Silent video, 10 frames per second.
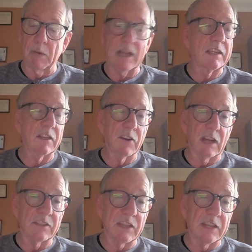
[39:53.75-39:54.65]

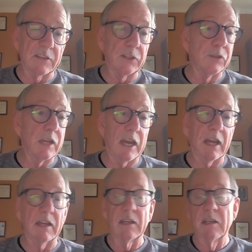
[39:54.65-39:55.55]
pioneered, I'd say, in the
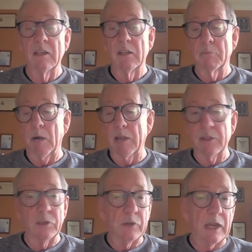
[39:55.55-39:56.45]
UK by
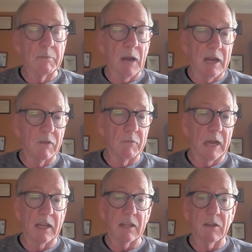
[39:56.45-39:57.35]
the UK
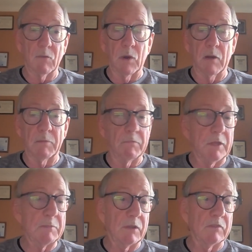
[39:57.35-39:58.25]
Biobank, where
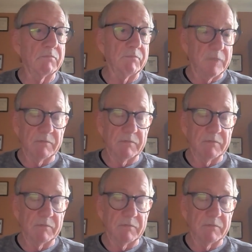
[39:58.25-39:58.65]
people